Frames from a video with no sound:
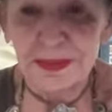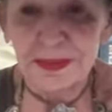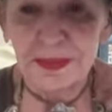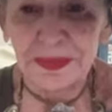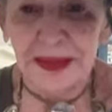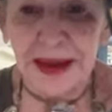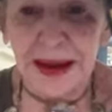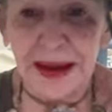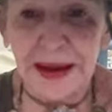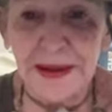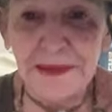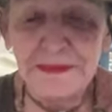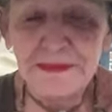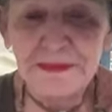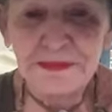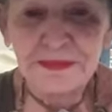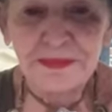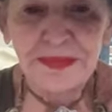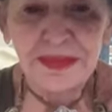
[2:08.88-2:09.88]
Okay?
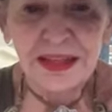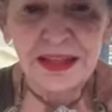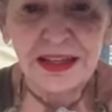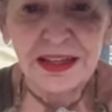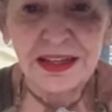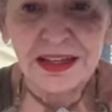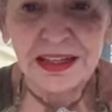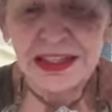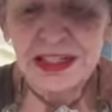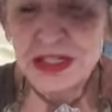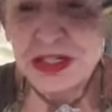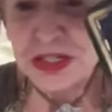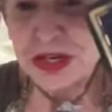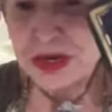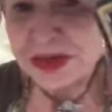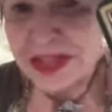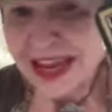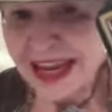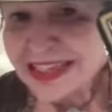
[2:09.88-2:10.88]

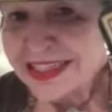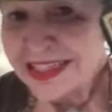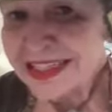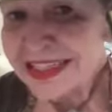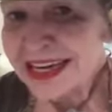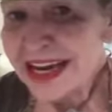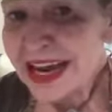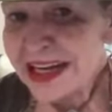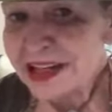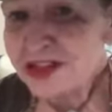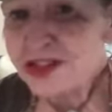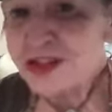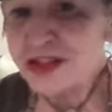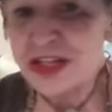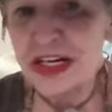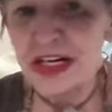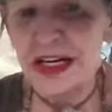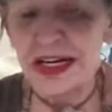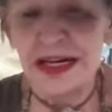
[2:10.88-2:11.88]
So that's the
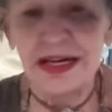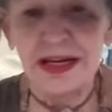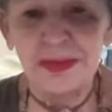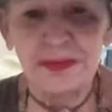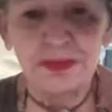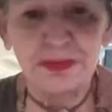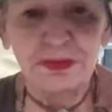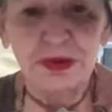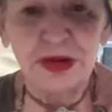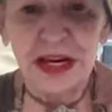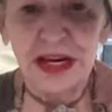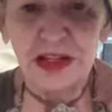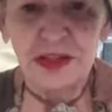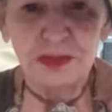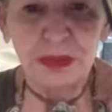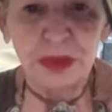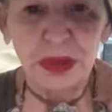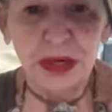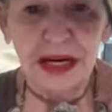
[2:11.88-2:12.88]
energy he,
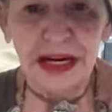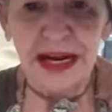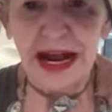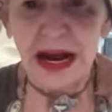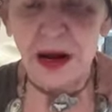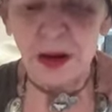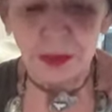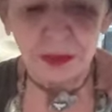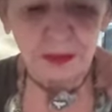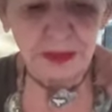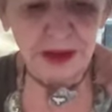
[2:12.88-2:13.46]
he's putting out.